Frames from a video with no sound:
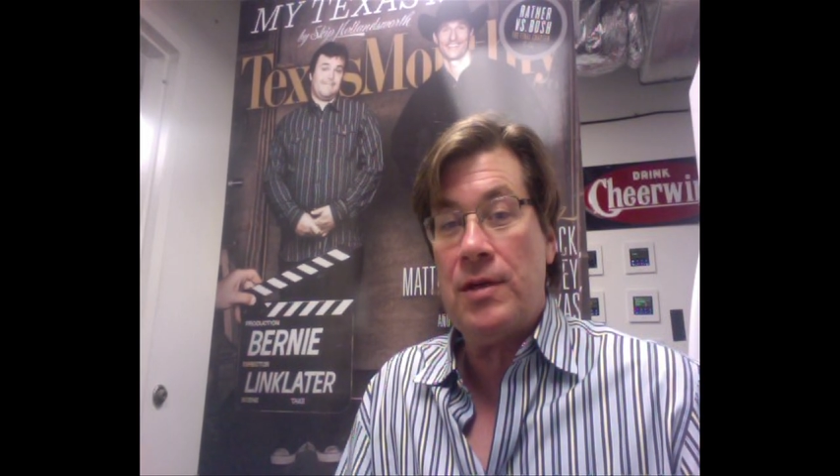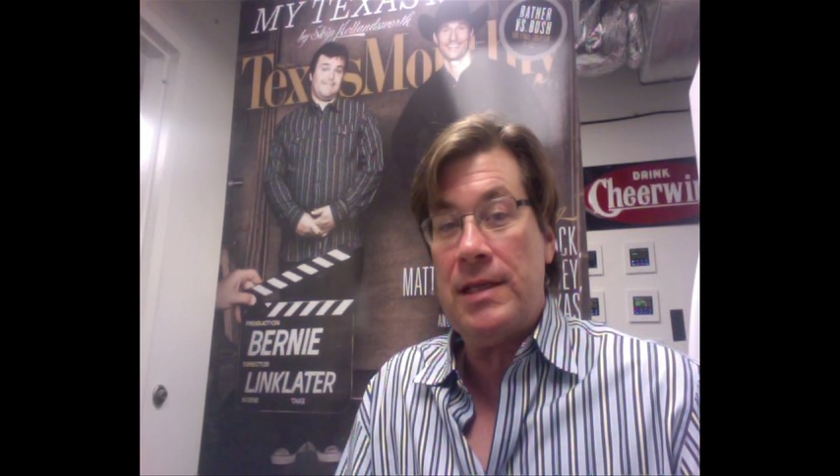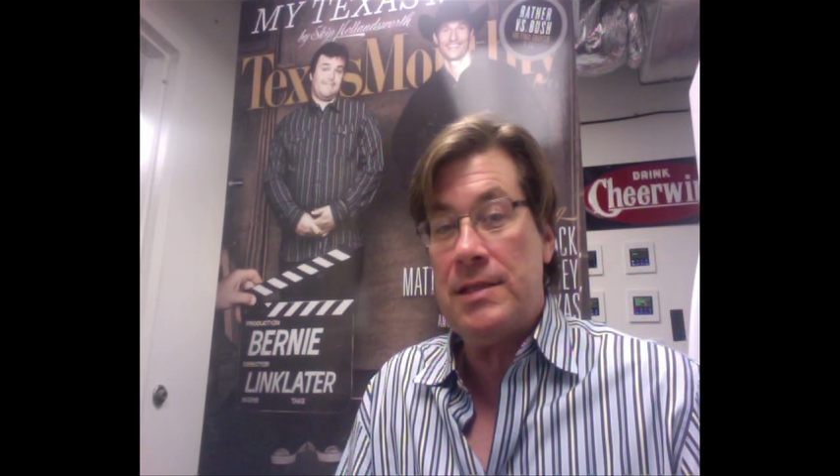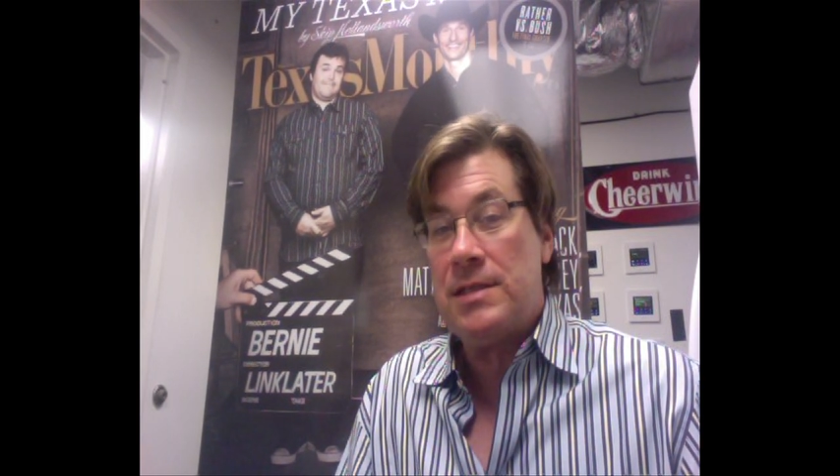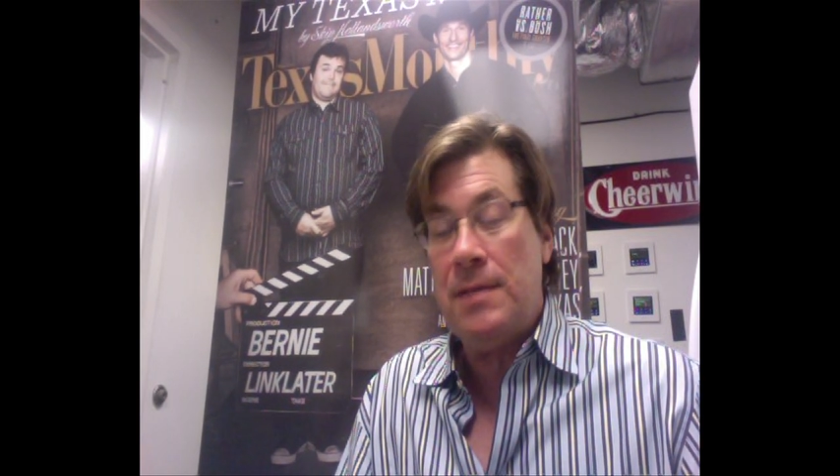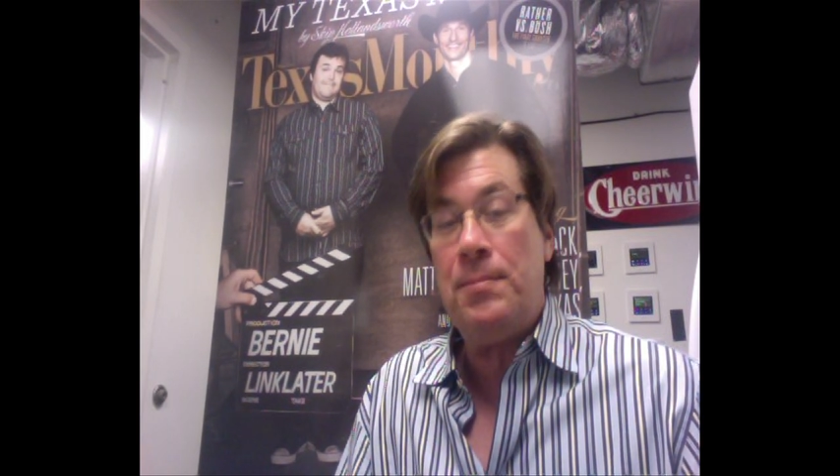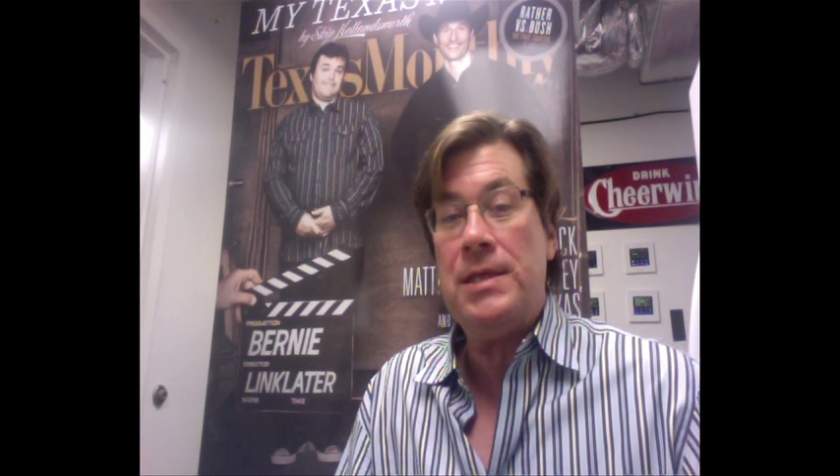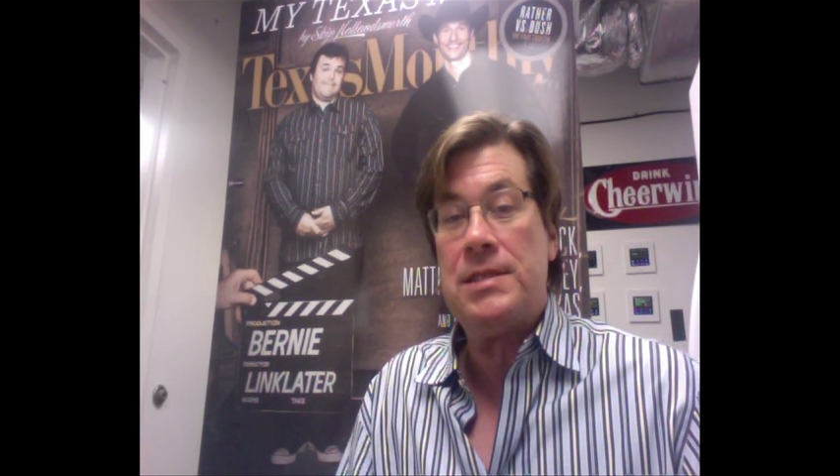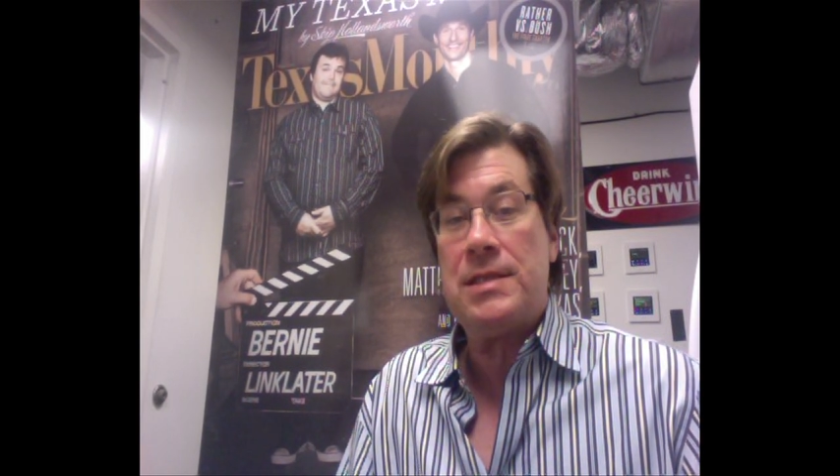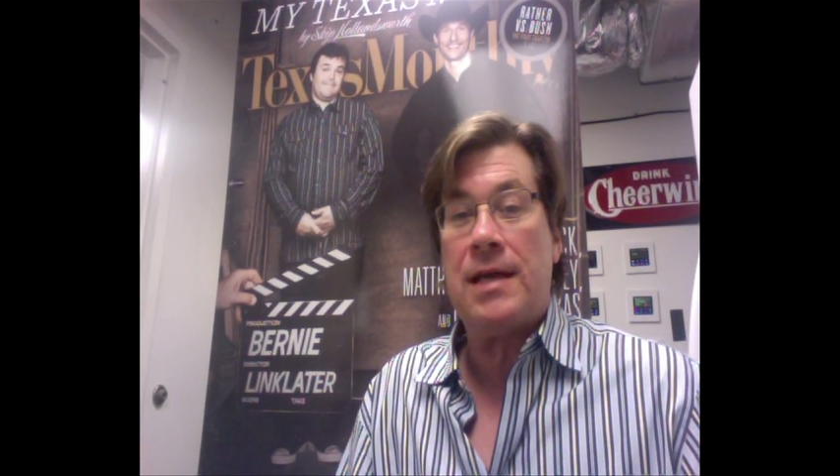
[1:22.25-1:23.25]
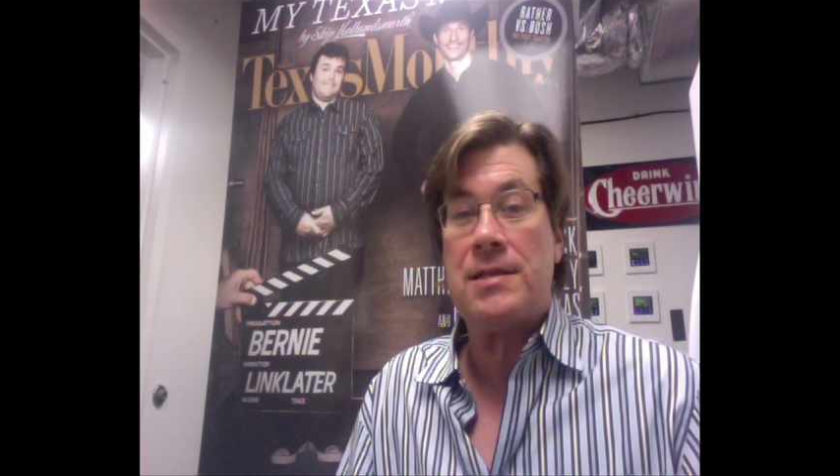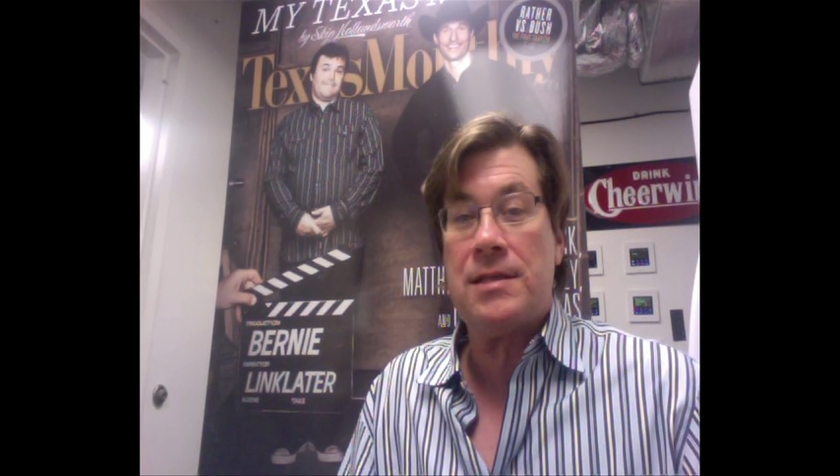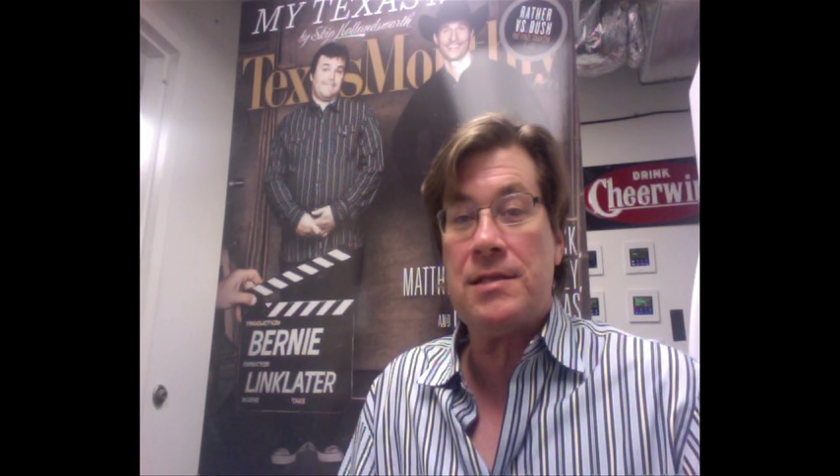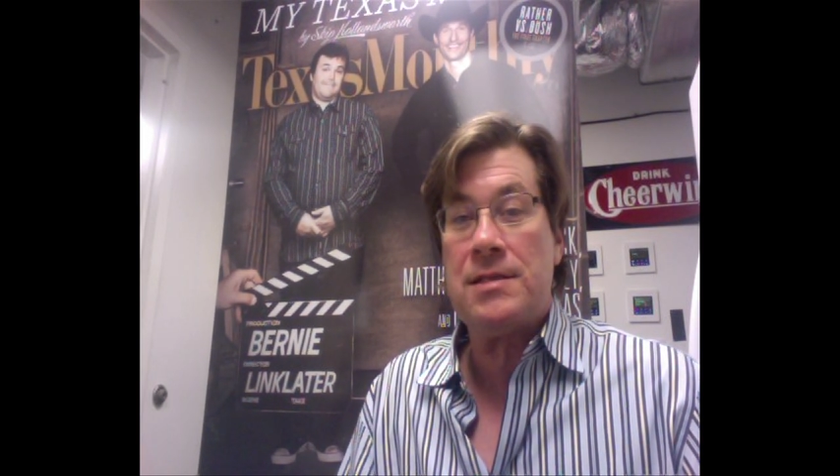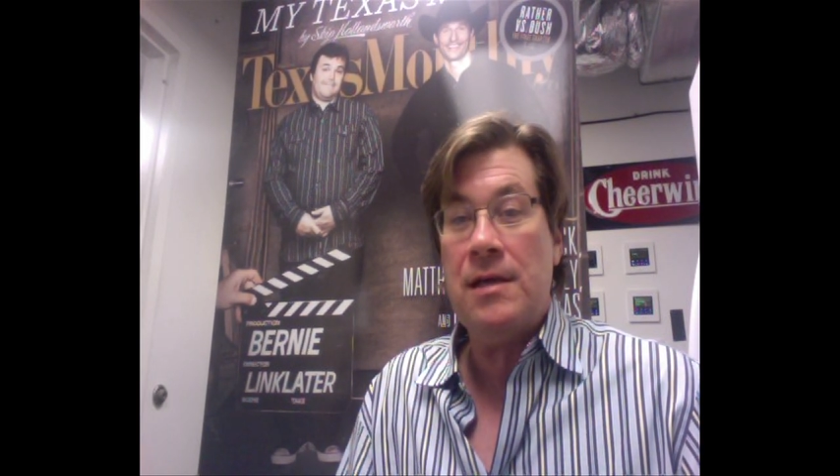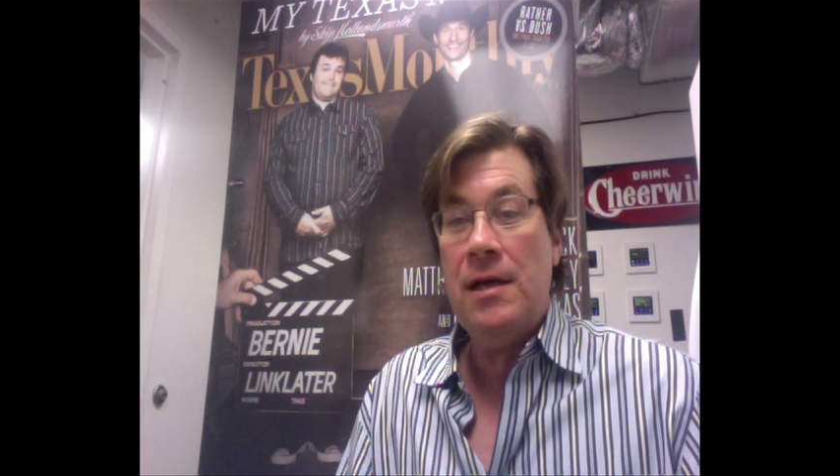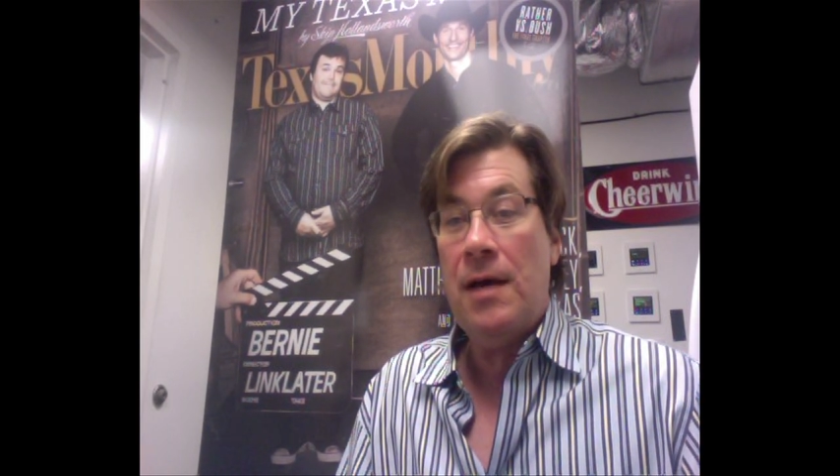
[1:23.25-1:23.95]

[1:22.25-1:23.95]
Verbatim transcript: in deep East Texas